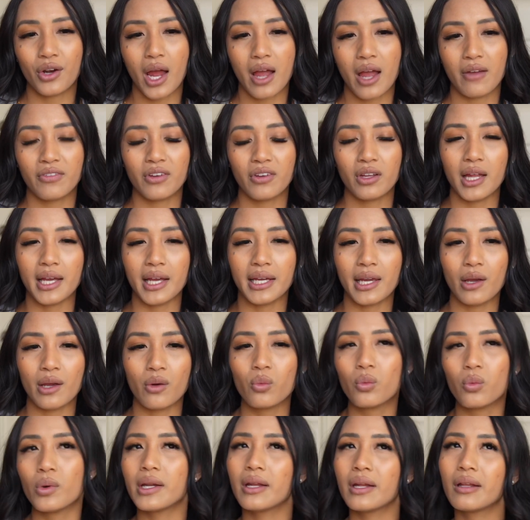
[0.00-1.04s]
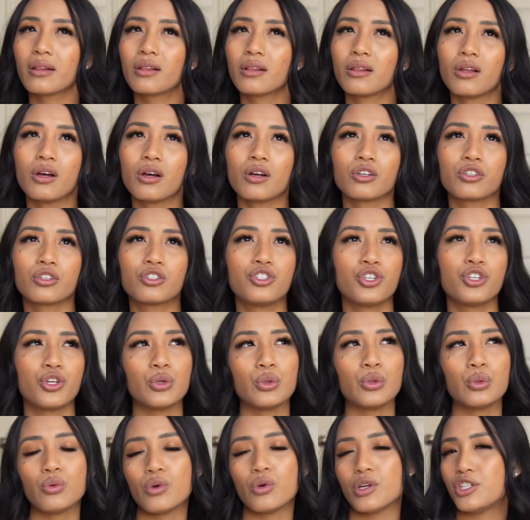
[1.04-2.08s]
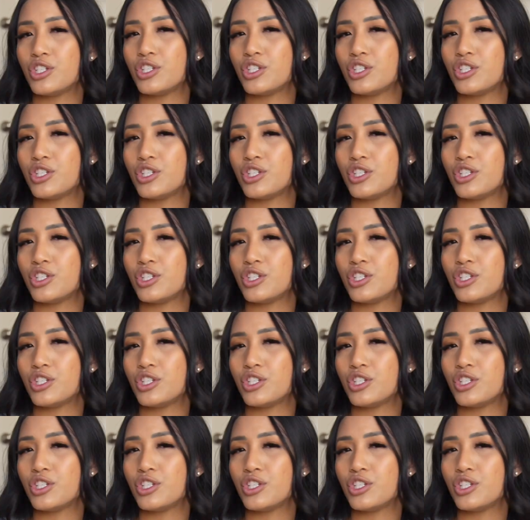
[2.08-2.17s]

I feel like it wouldn't look too